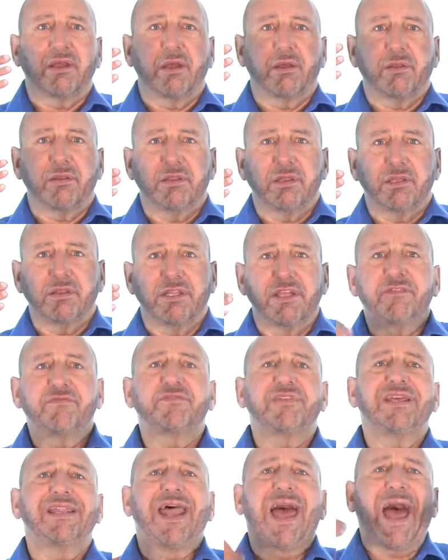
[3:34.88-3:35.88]

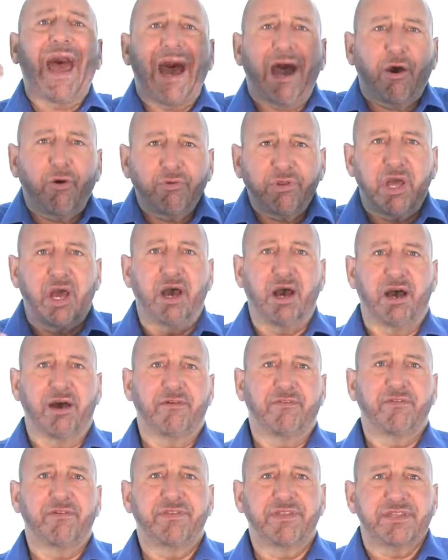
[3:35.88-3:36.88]
lifted out of
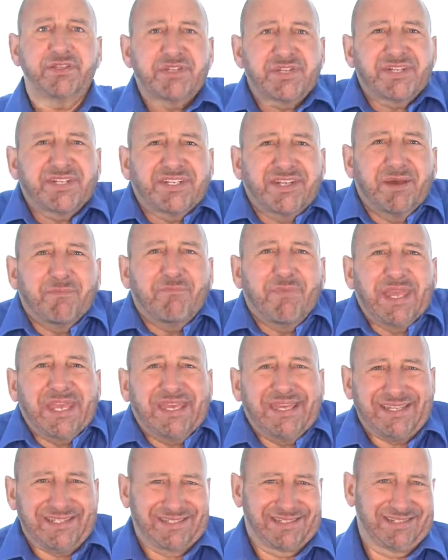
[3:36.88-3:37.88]
this
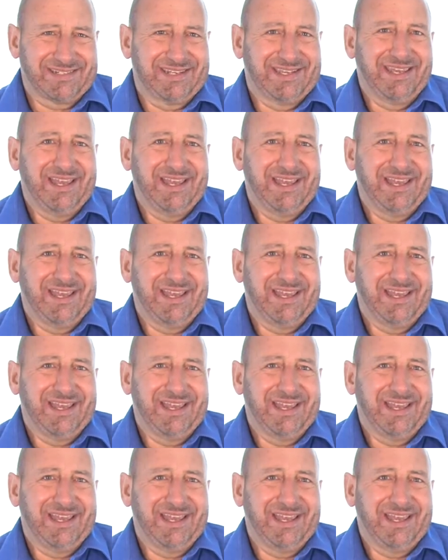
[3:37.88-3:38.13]
pit